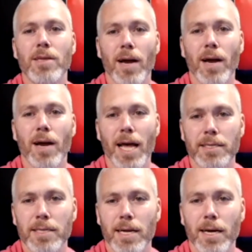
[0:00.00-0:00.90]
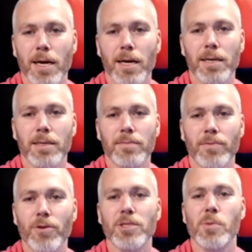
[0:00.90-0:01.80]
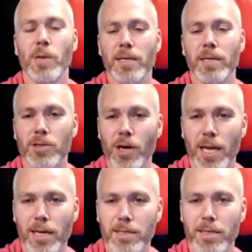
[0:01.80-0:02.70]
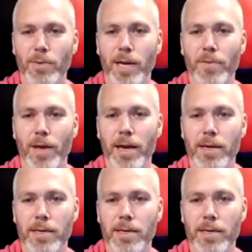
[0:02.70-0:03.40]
Thailand. First, I went out to Thailand. I went out there.